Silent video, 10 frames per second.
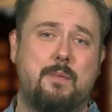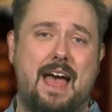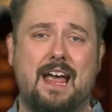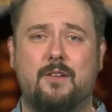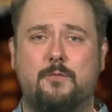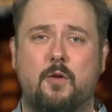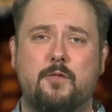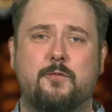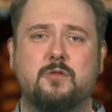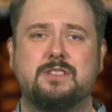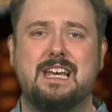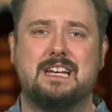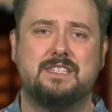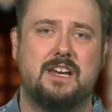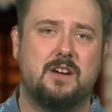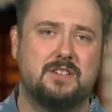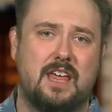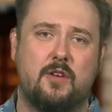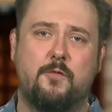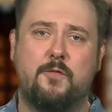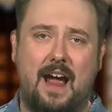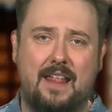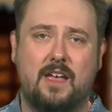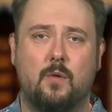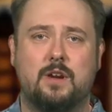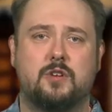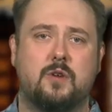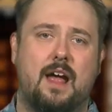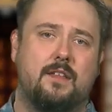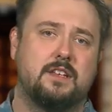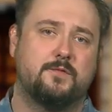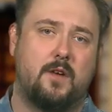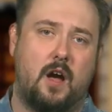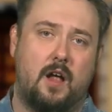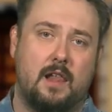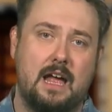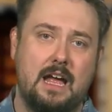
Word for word: back and forth for six years, and they're finally going to trial this fall.